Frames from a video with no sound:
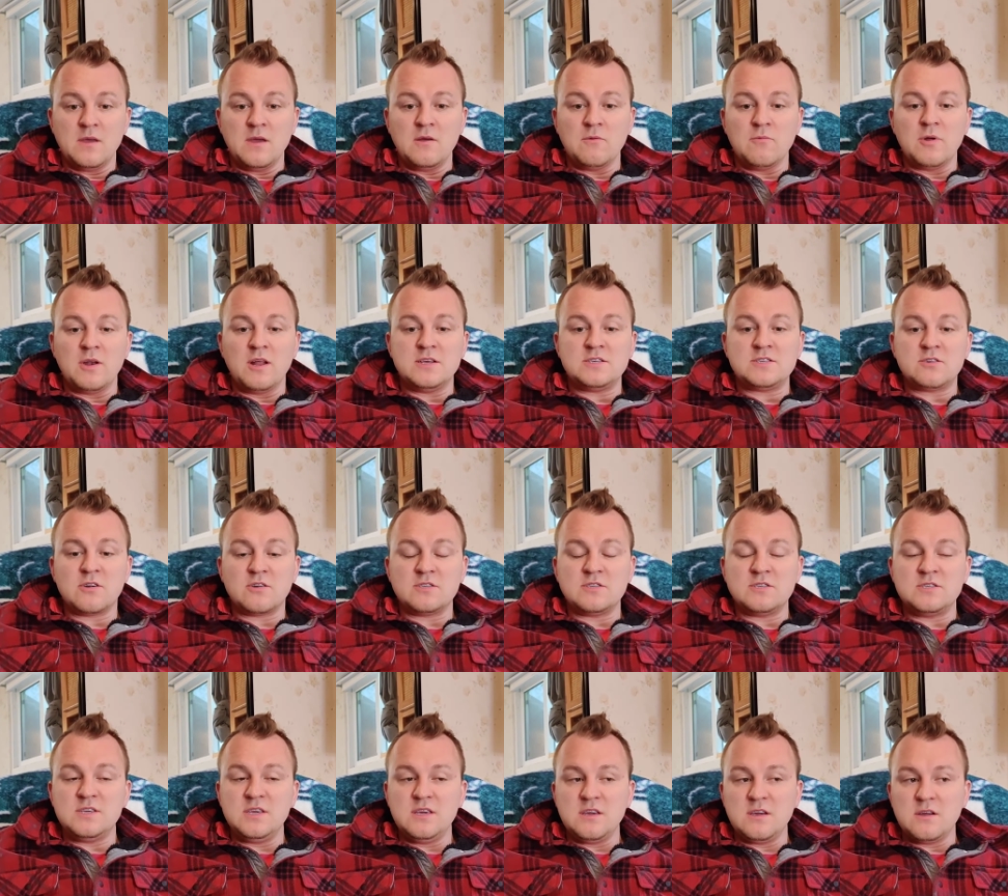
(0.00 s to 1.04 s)
And when I start
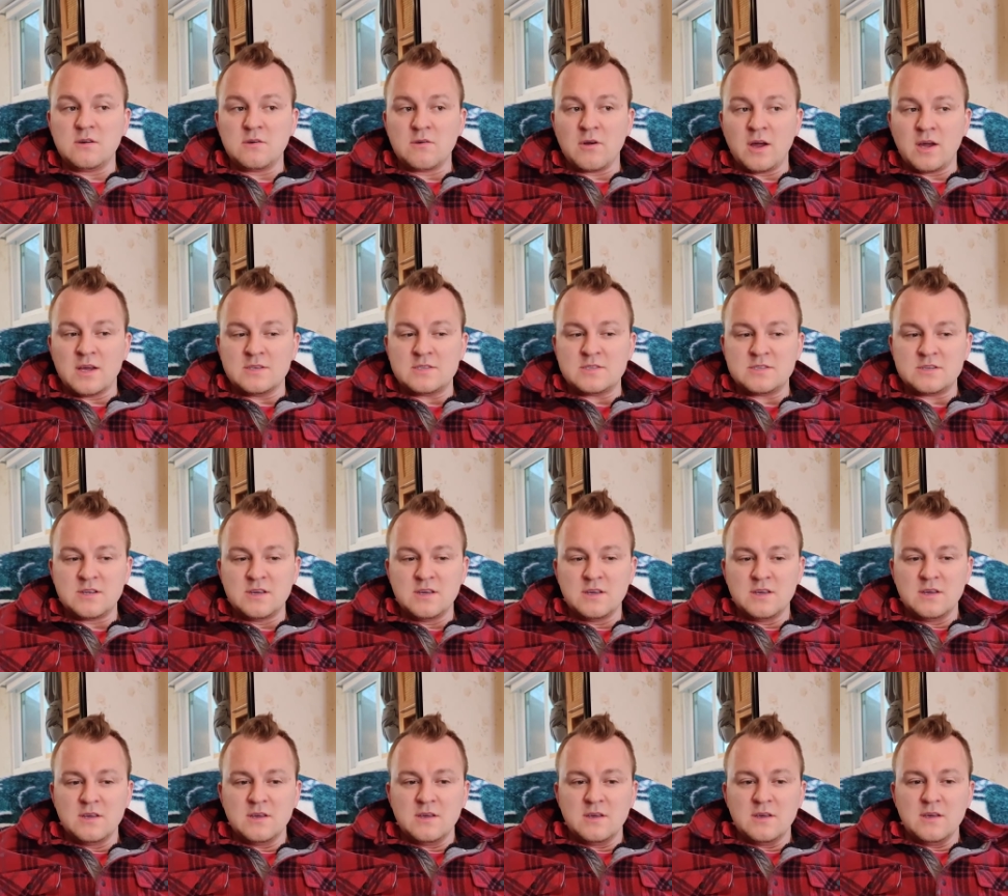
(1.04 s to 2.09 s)
seeing Christ,
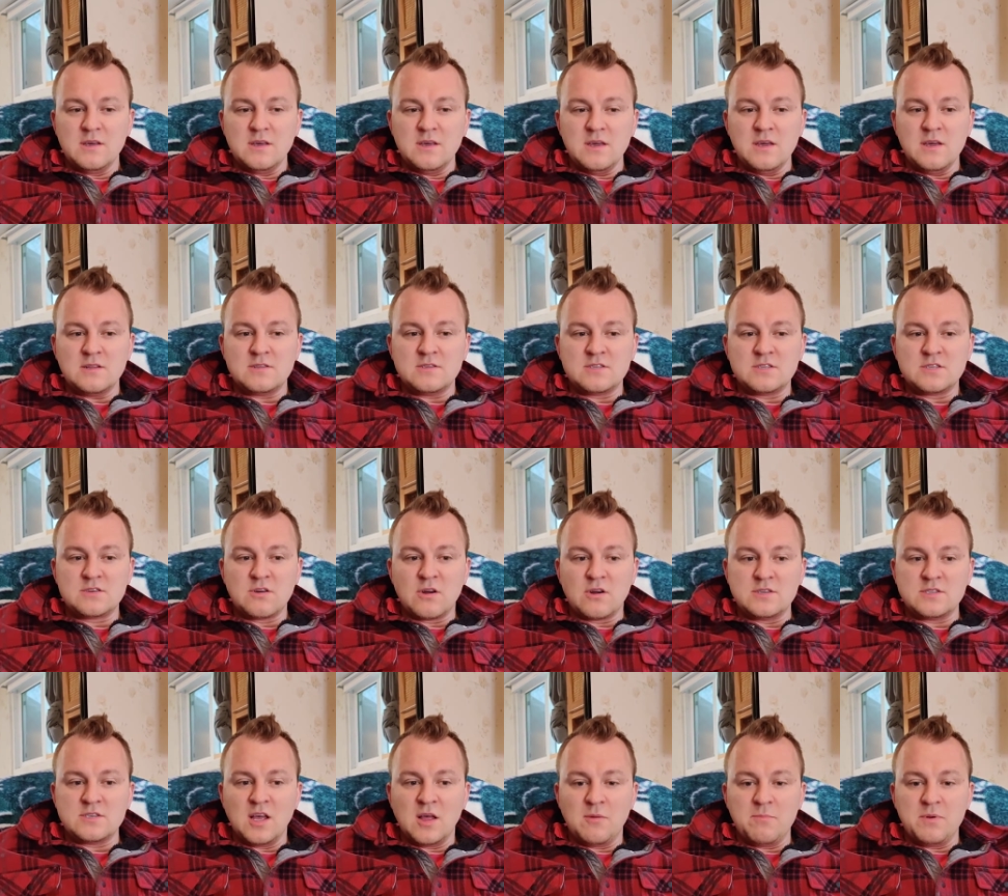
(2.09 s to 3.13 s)
it
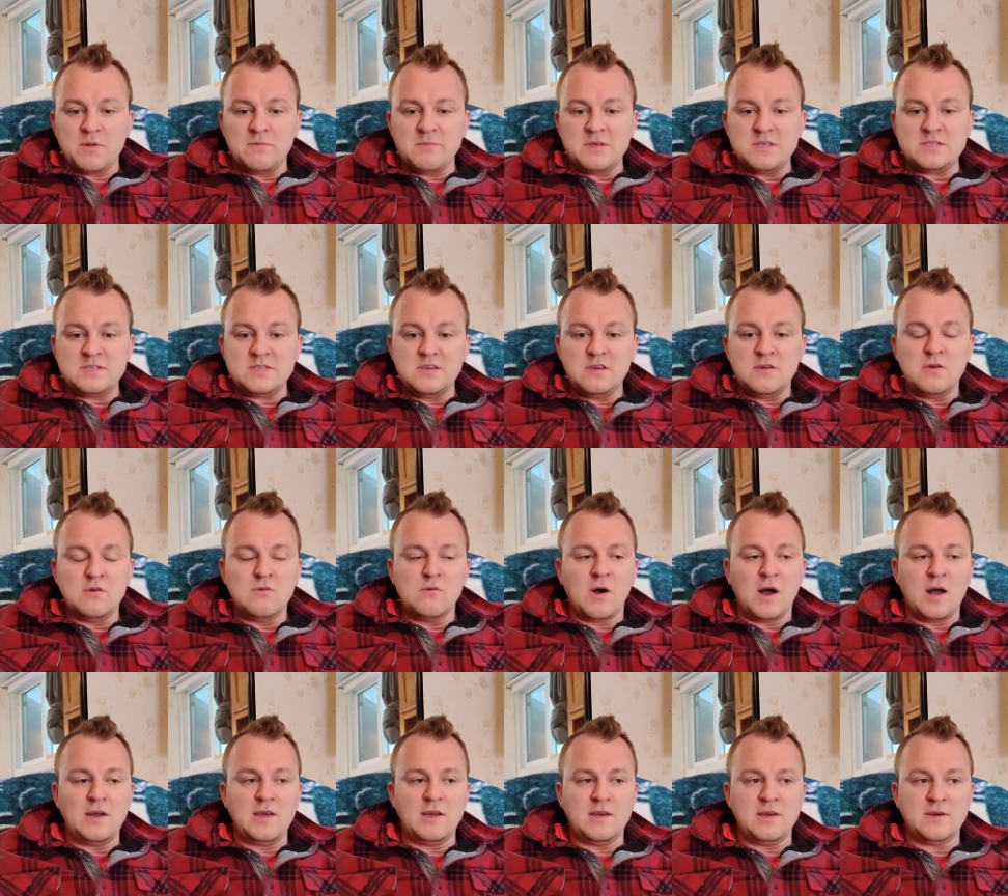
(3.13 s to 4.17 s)
starts helping me see who
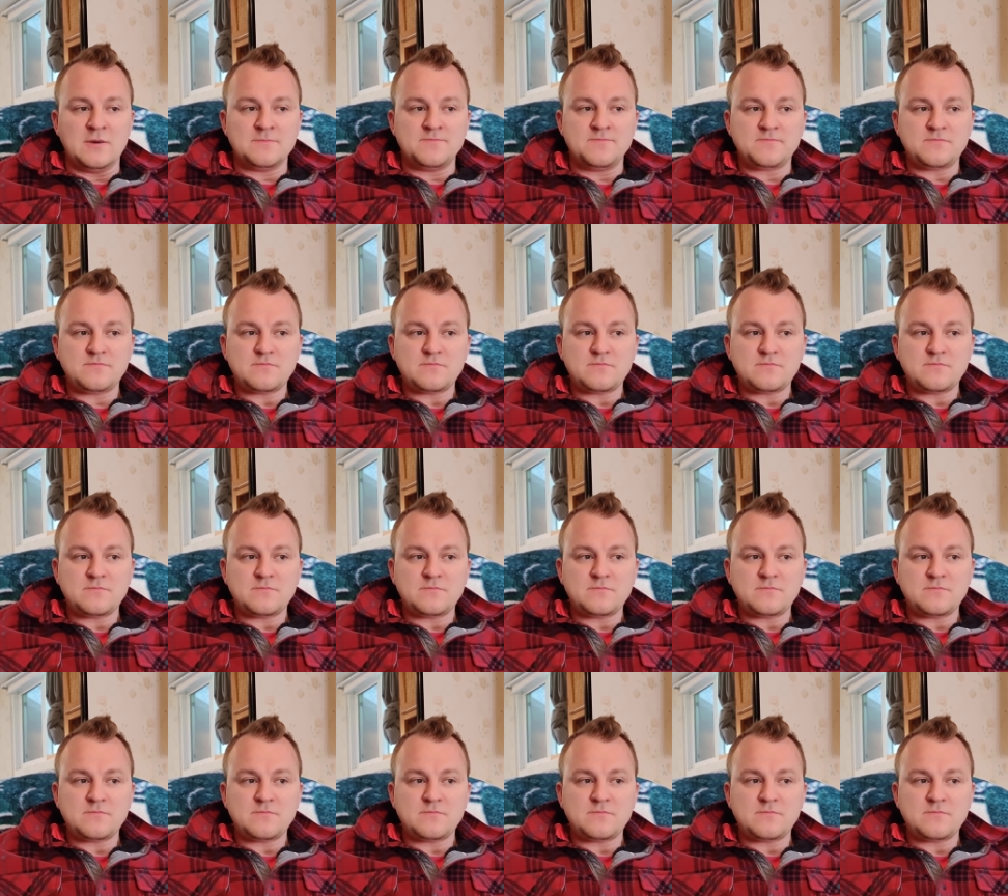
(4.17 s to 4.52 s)
I am.